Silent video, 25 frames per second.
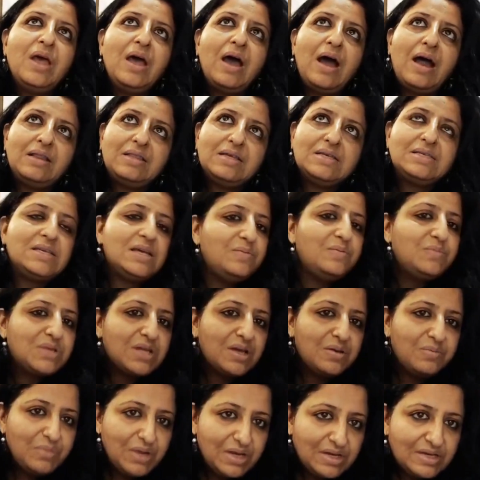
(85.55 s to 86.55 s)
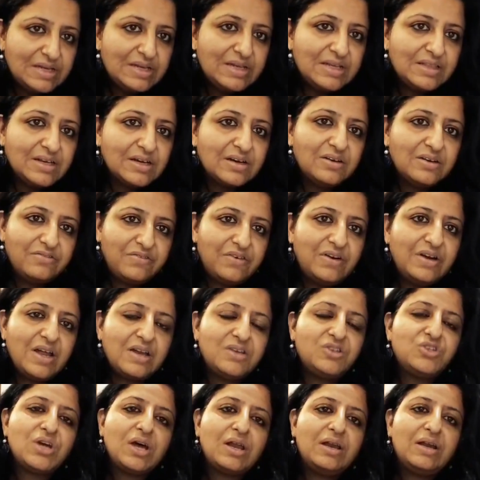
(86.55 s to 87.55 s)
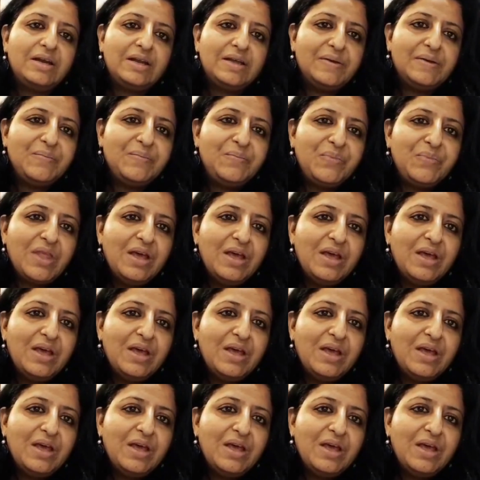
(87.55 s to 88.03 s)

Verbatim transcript: at the same time maintaining the confidentiality.